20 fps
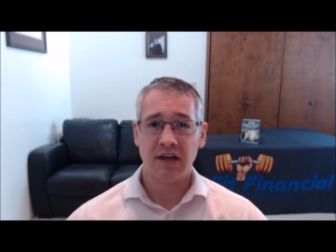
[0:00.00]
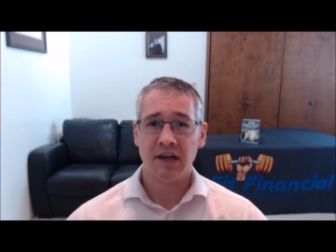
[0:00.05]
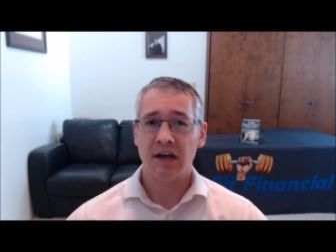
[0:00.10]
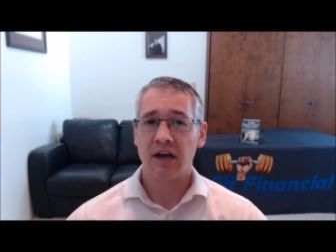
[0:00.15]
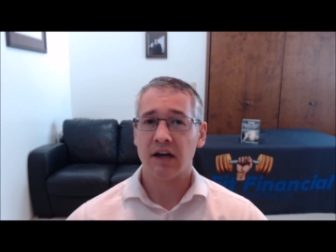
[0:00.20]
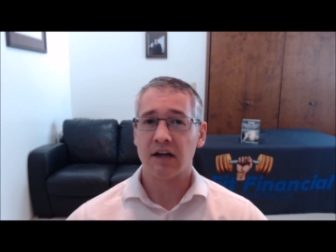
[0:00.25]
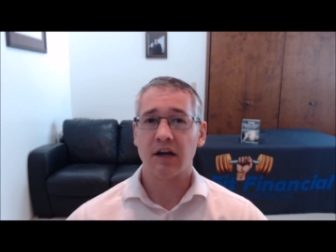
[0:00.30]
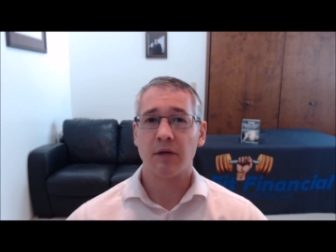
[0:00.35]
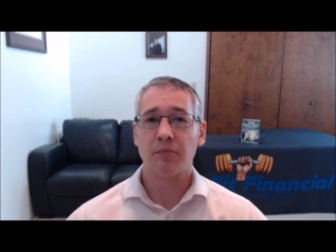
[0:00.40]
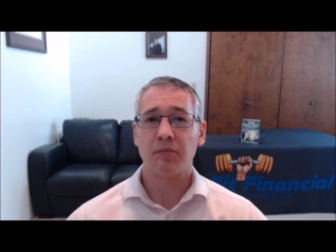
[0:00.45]
a
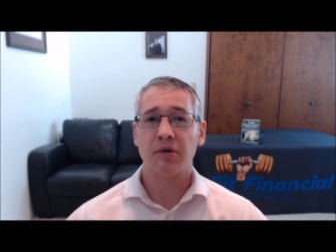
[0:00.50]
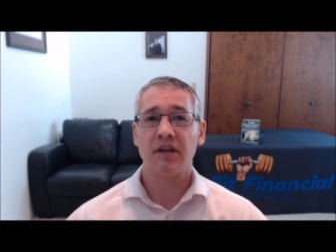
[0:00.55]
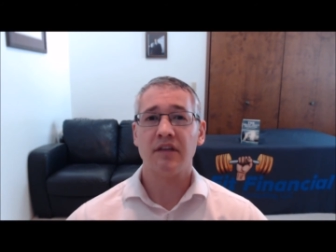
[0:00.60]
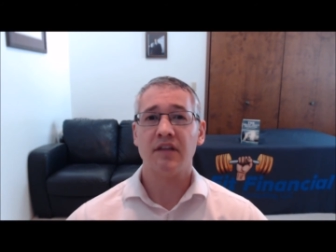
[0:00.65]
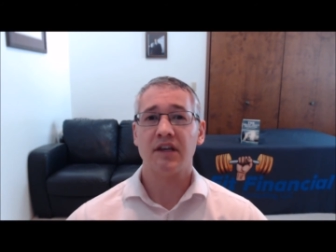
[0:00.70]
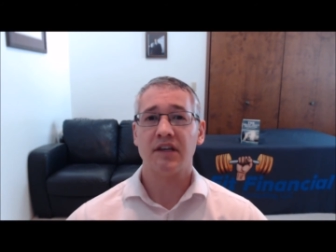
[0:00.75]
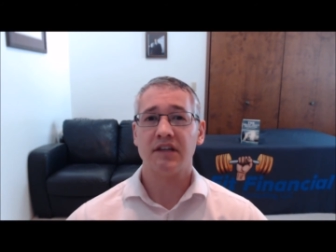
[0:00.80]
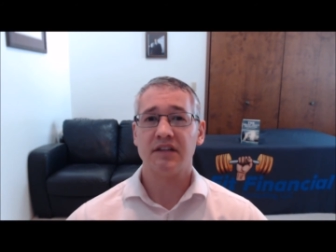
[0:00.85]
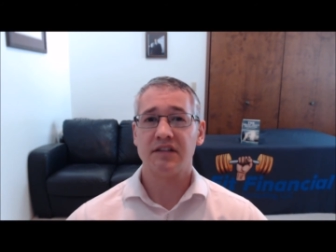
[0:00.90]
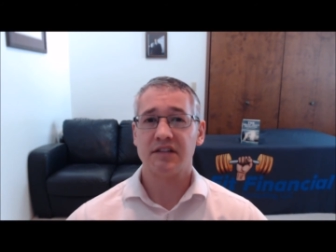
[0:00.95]
company
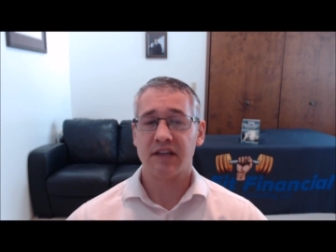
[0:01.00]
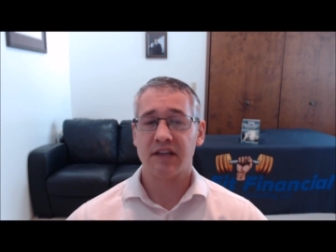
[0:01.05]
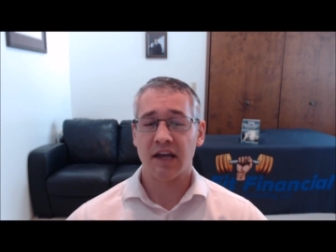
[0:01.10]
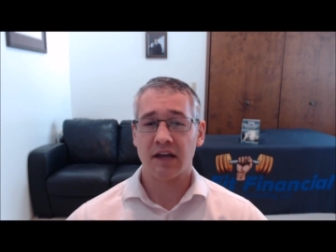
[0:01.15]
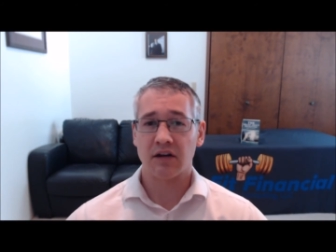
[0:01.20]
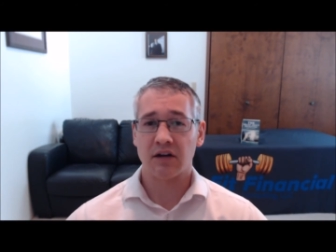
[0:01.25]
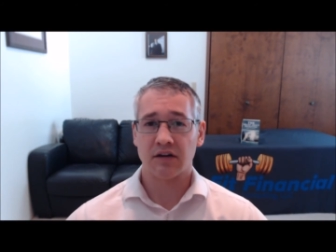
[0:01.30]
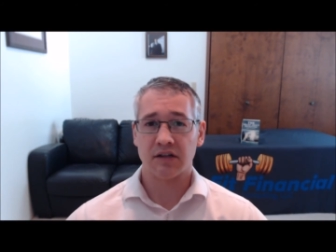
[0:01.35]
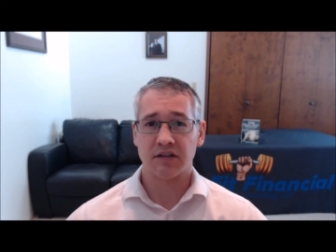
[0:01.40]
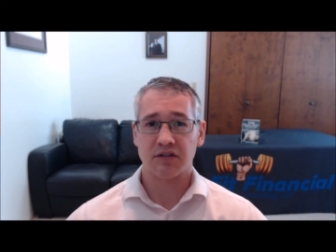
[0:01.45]
that can stand
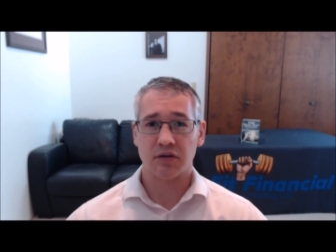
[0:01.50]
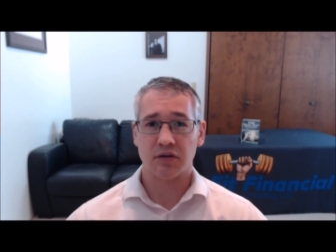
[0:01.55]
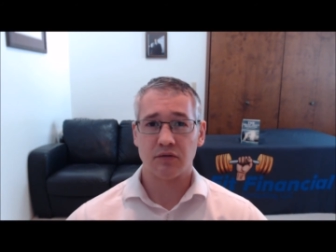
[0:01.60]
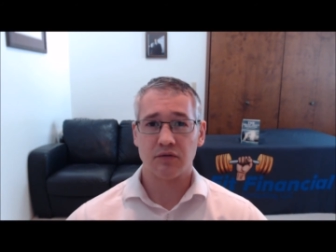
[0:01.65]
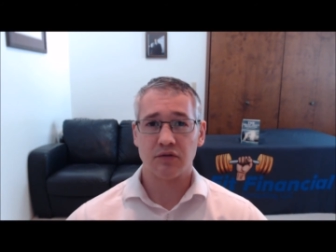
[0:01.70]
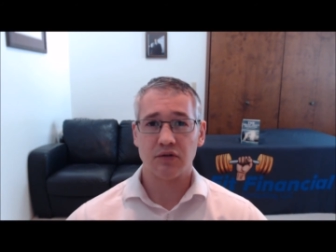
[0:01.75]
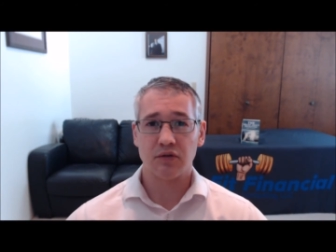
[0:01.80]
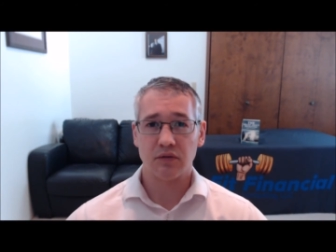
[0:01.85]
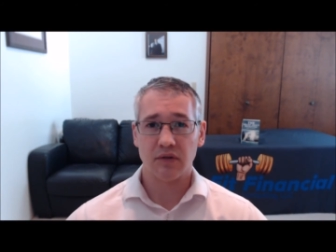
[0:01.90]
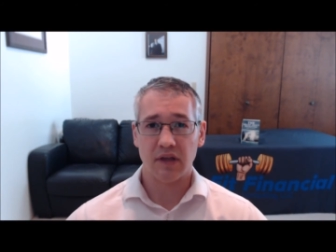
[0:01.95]
on its own
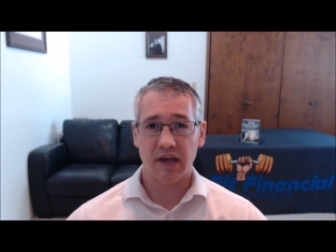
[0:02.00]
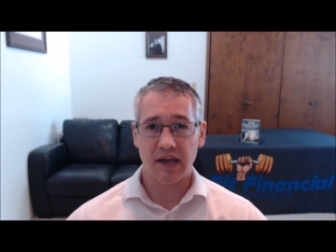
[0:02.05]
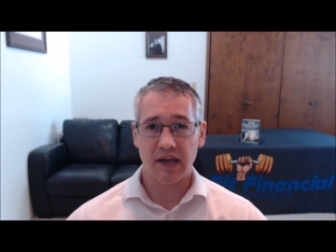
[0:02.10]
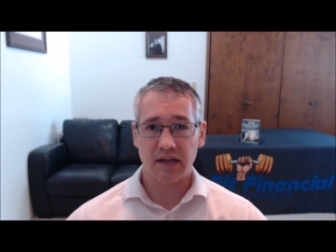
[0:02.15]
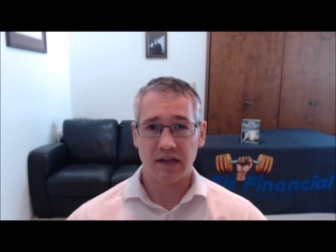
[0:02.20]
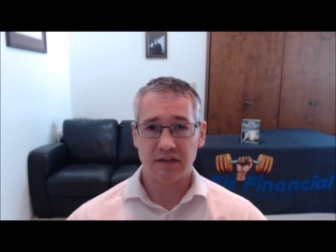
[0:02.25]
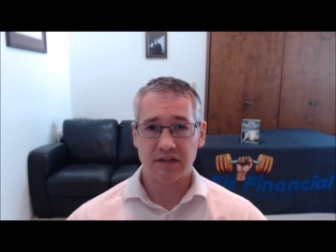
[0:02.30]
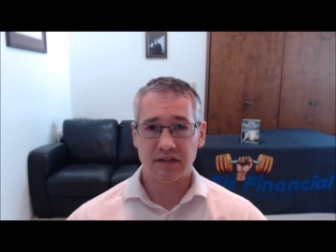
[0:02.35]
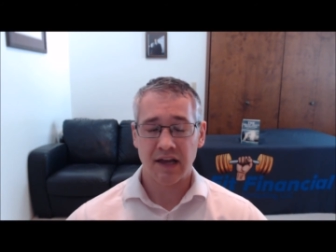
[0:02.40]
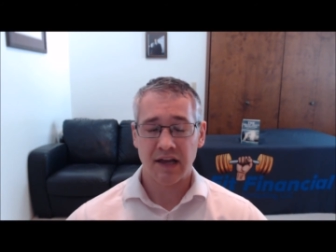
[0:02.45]
two
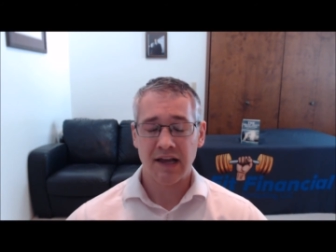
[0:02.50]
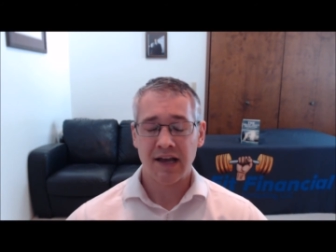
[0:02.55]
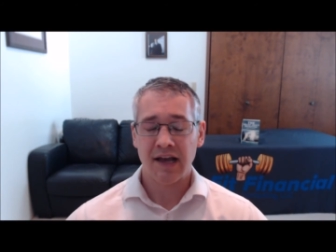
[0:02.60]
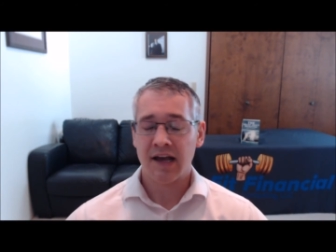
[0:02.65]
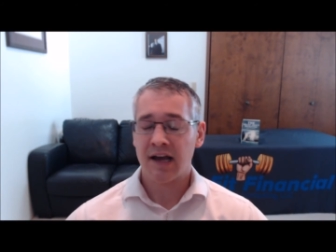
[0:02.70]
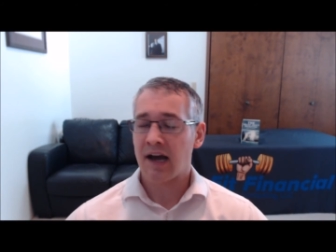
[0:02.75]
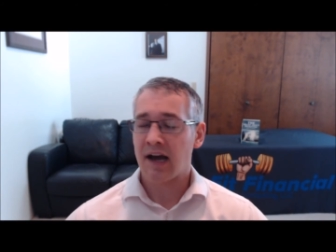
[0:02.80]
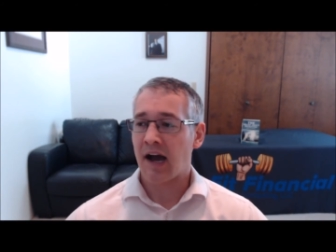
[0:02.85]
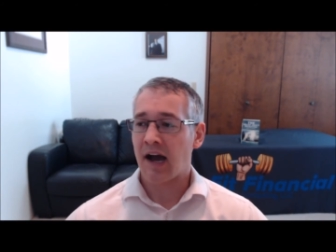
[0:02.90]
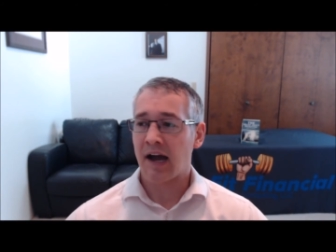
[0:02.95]
legs. I